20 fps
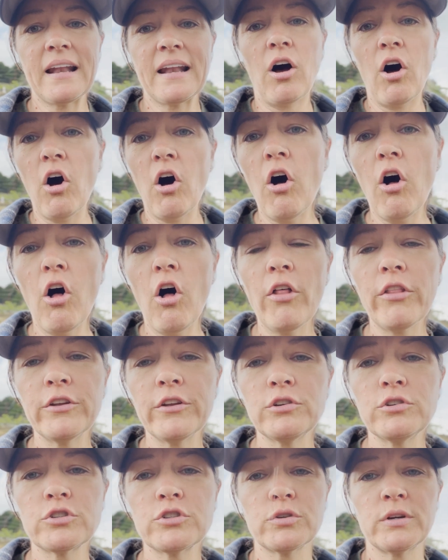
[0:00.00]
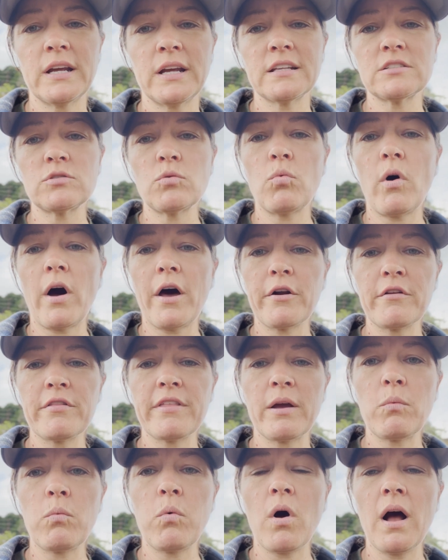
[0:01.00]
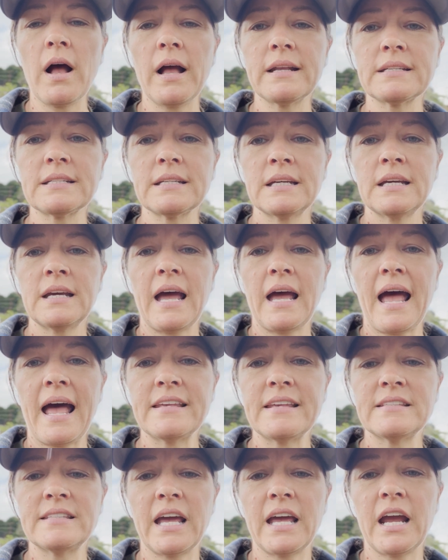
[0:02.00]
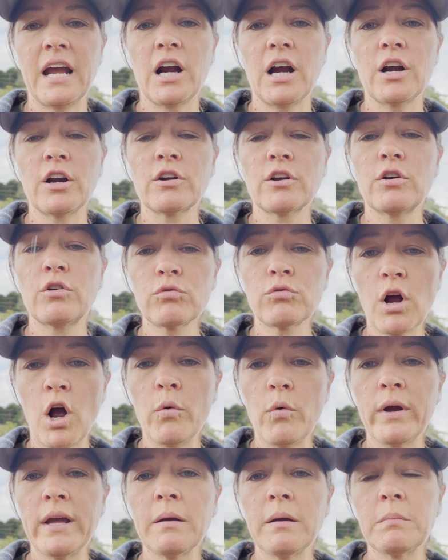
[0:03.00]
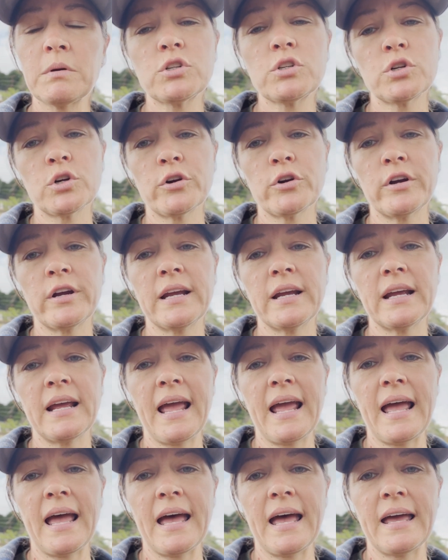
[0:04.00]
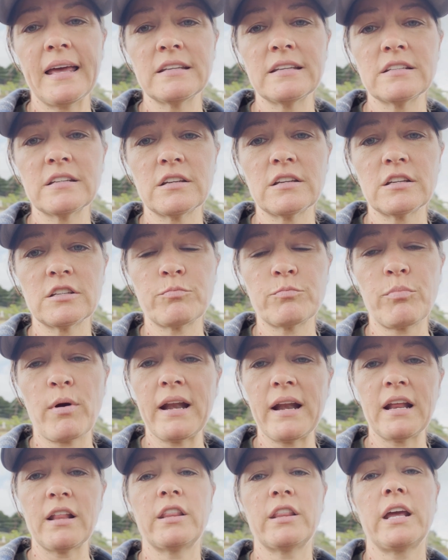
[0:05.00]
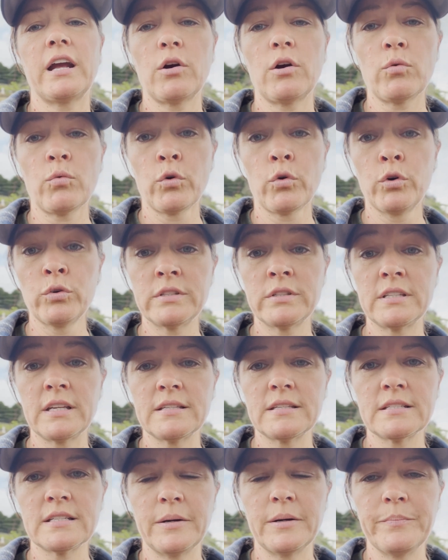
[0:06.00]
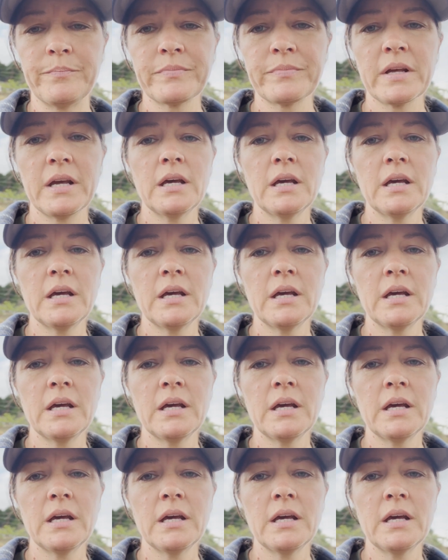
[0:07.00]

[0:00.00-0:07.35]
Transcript: all the nutrients and water they want as they are growing, maturing, and spreading their root system.